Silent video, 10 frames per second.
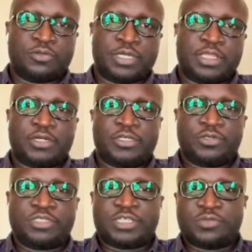either
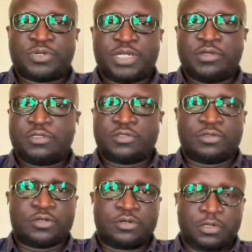reduce the spread or to
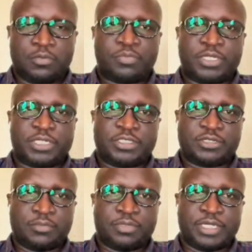completely
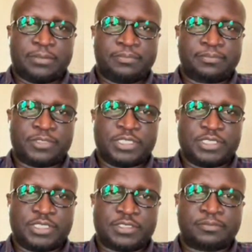stop the
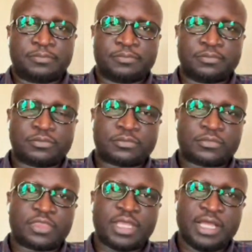disease.
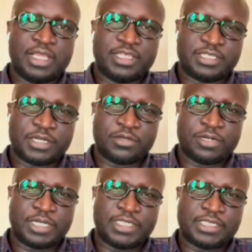Other
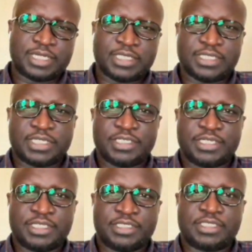stakeholders such
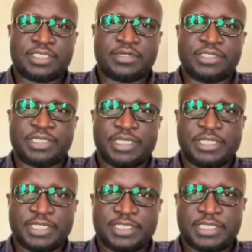as
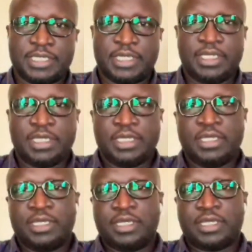researchers,
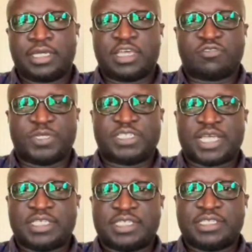government
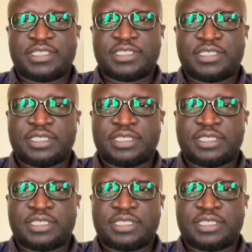agencies